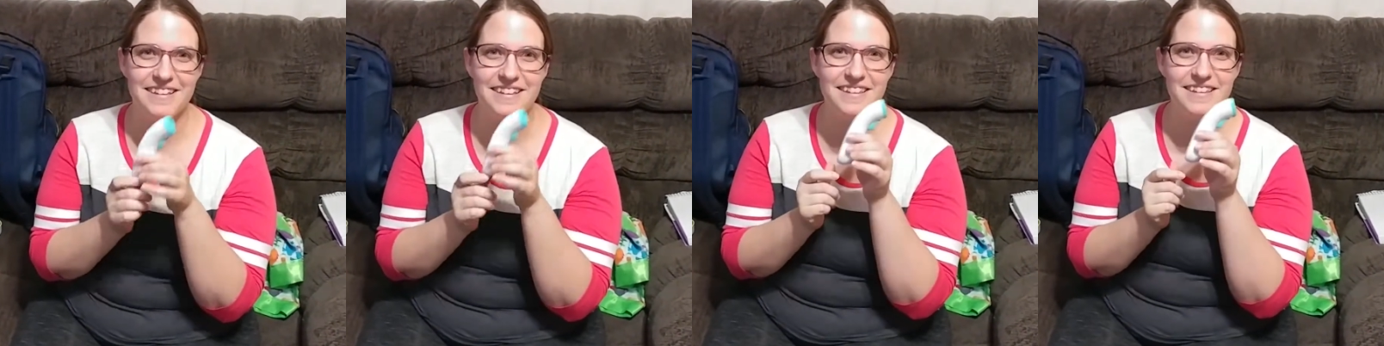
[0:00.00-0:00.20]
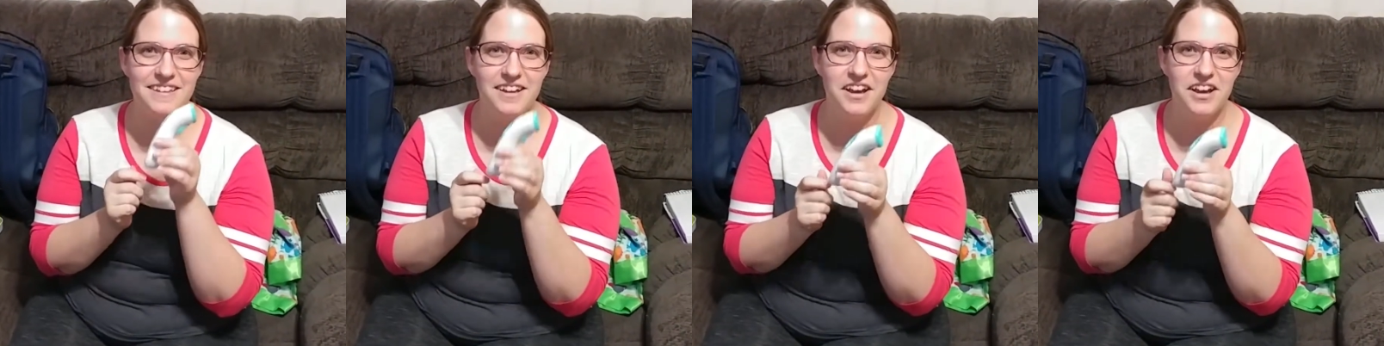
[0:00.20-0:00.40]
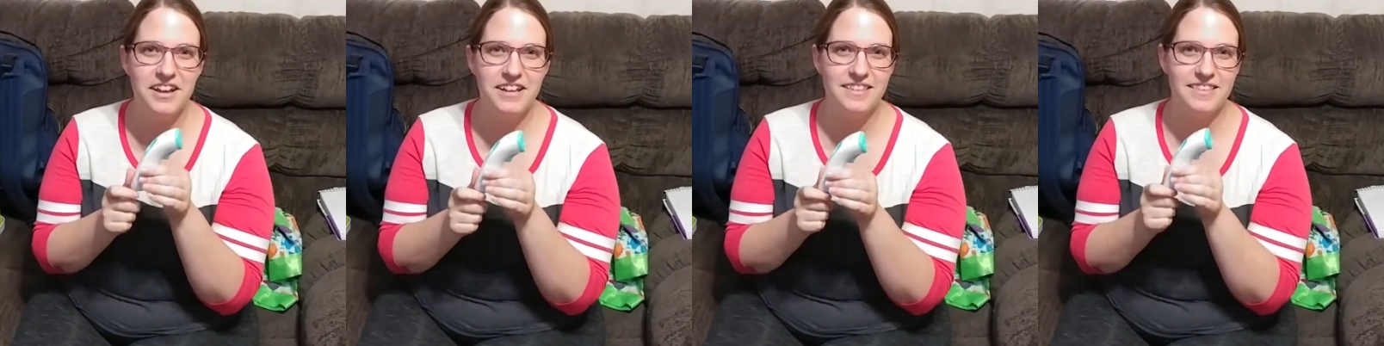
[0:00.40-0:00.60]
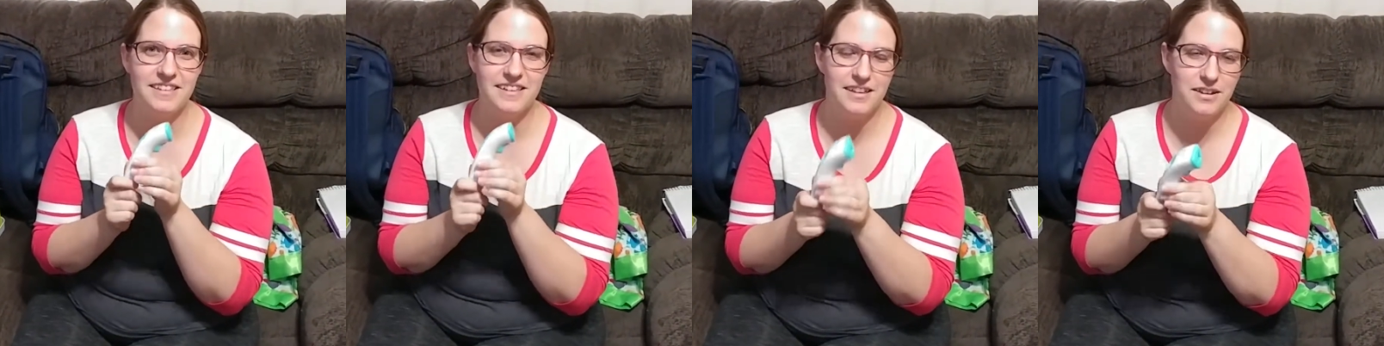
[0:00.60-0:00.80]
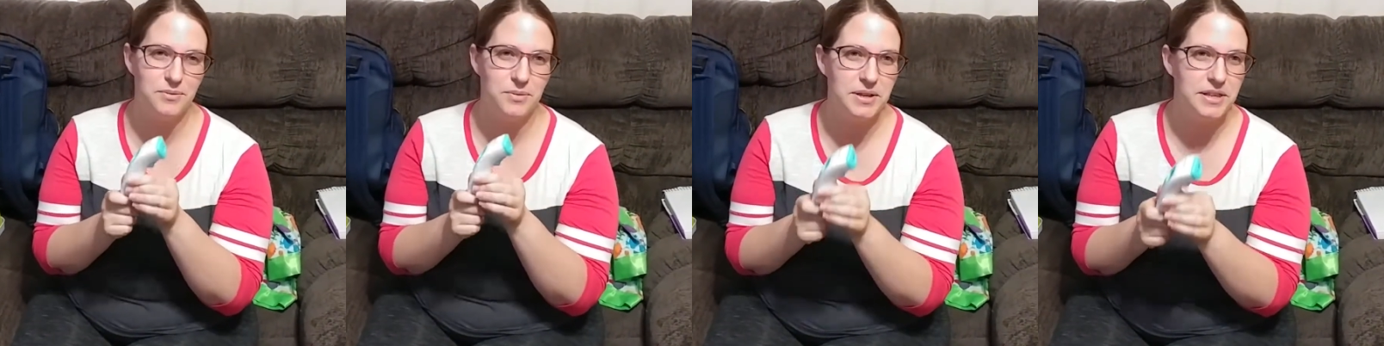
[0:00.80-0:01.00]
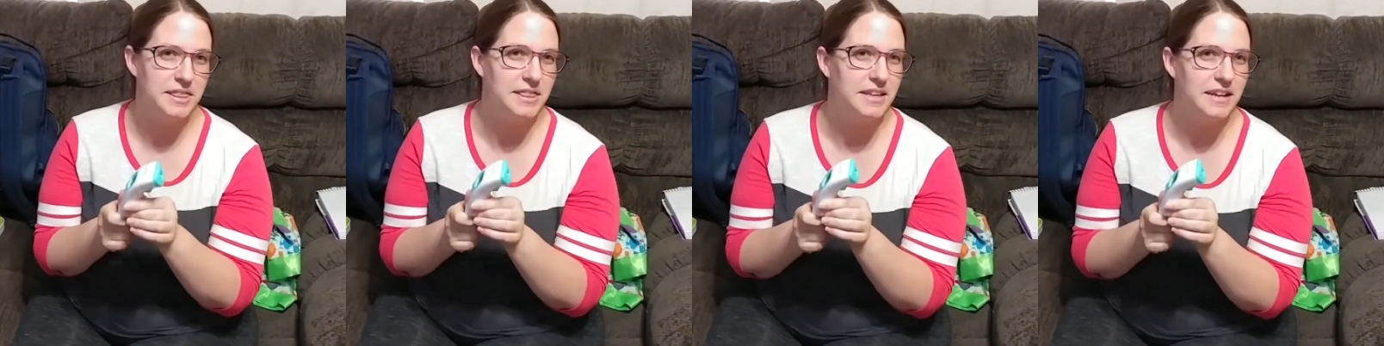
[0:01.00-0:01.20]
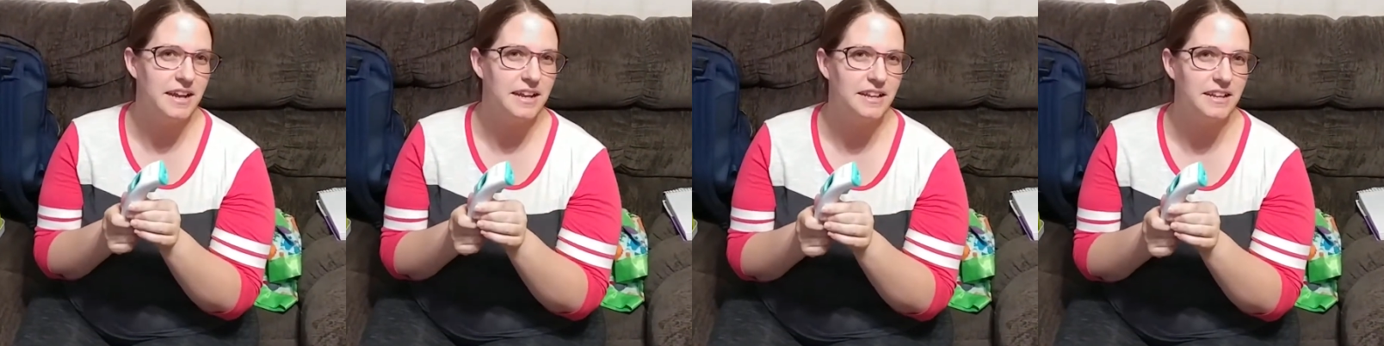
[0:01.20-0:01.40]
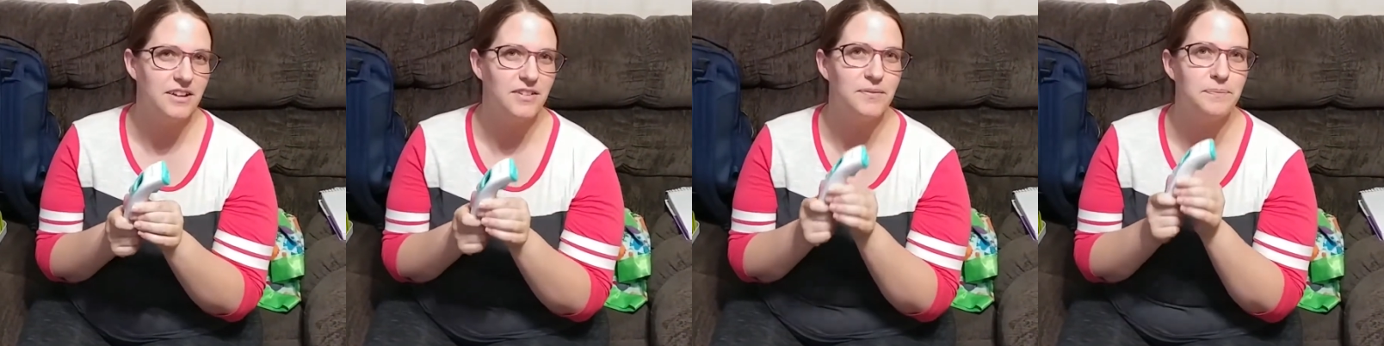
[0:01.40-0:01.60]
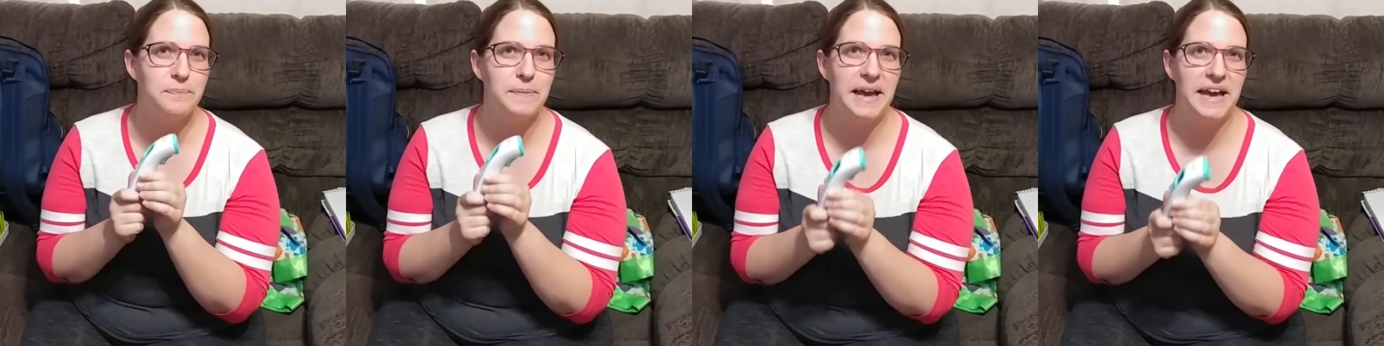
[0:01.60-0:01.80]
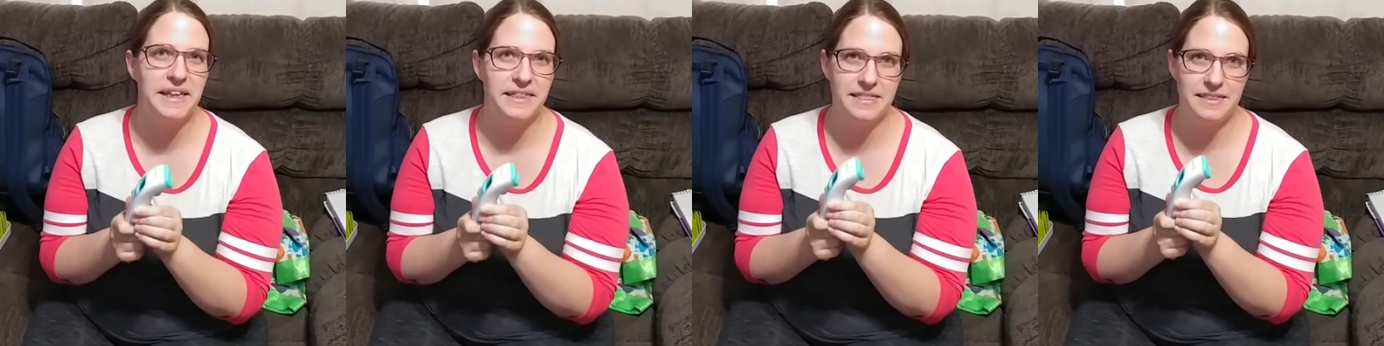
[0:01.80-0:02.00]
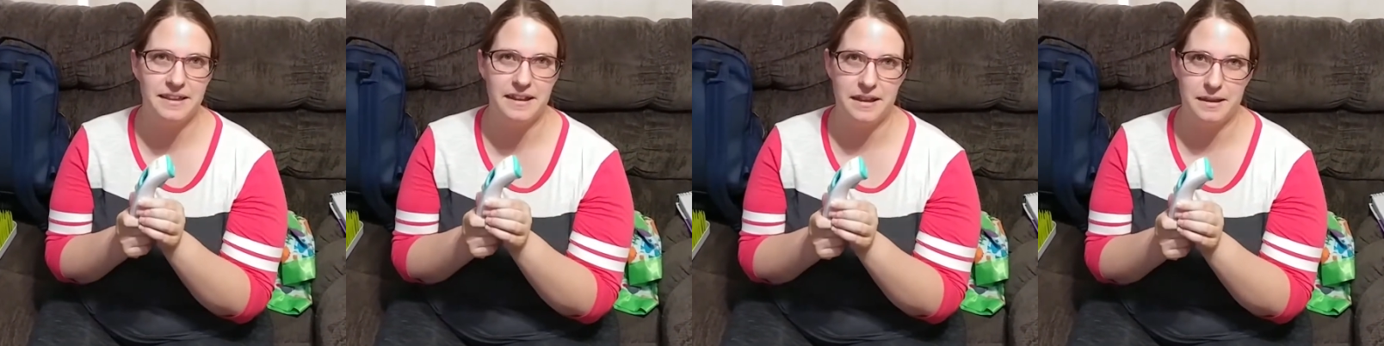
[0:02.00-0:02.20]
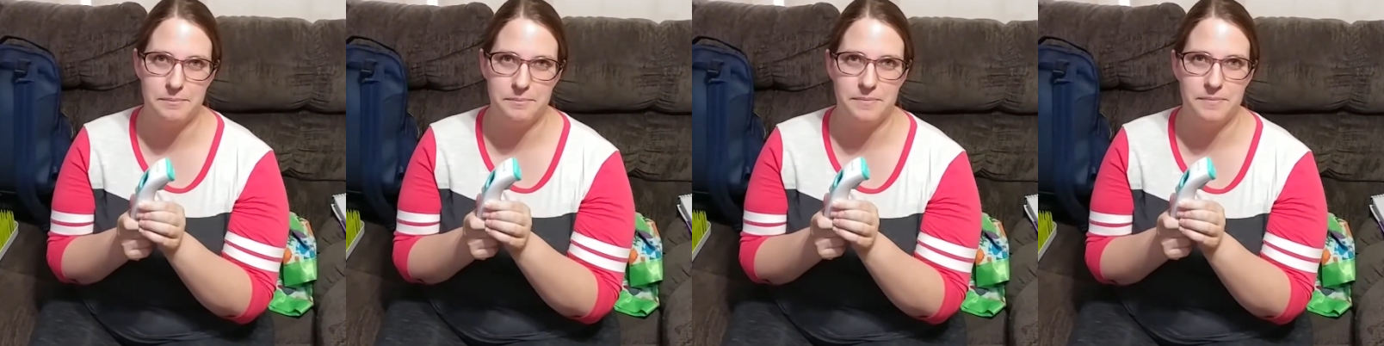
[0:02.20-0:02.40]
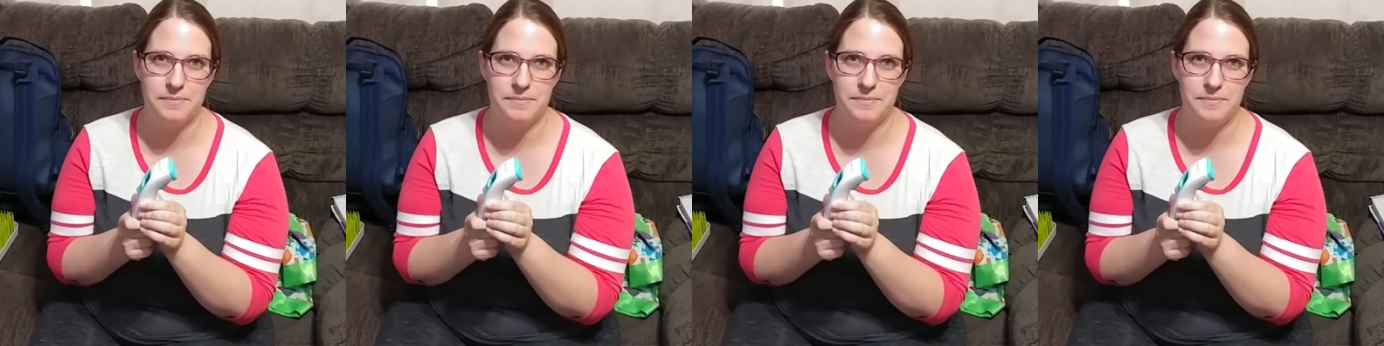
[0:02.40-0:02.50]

It ties in with the idea of bath time.